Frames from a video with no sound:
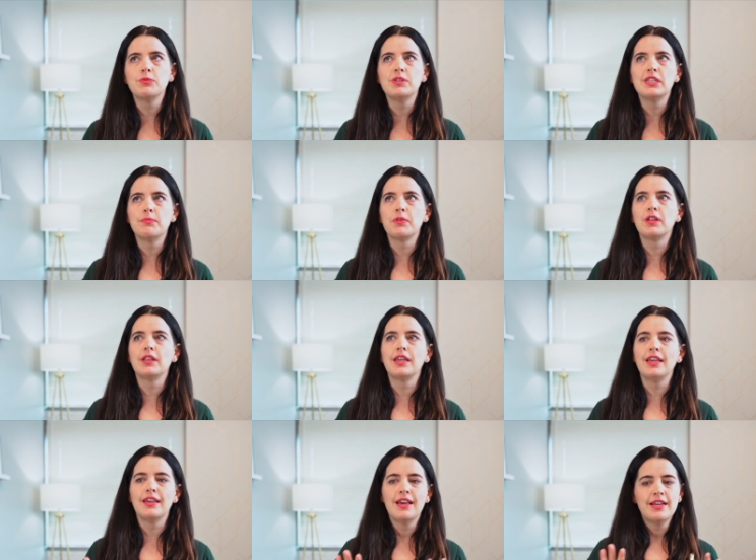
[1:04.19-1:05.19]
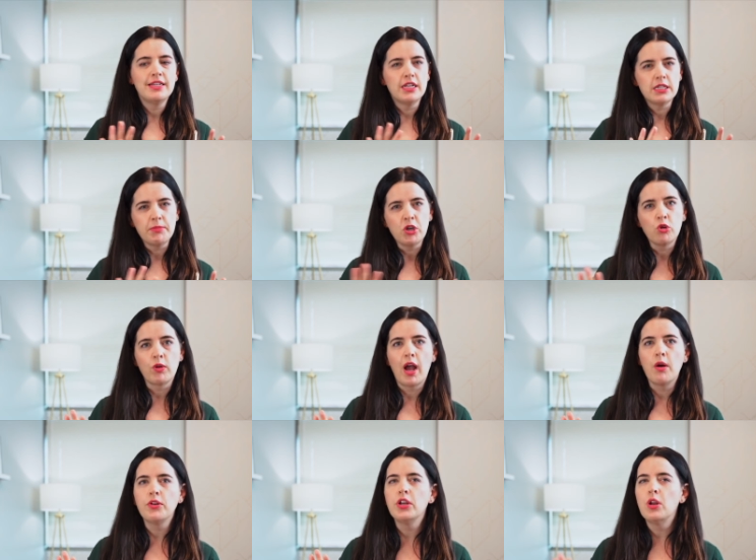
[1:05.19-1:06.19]
we typically tend to be
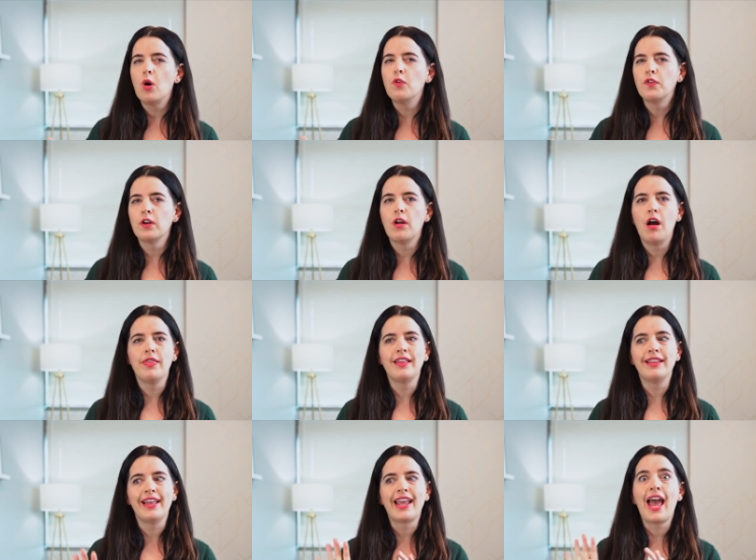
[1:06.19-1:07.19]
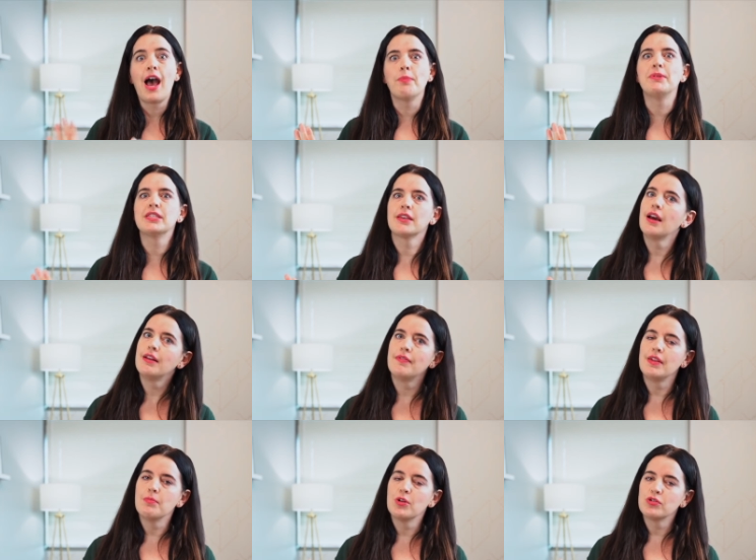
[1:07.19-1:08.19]
crowded over on the like happy side of
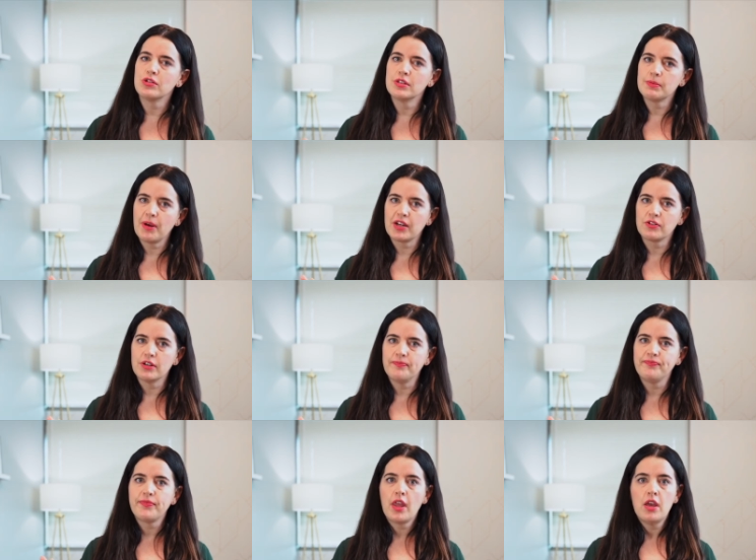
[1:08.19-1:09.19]
the emotional spectrum.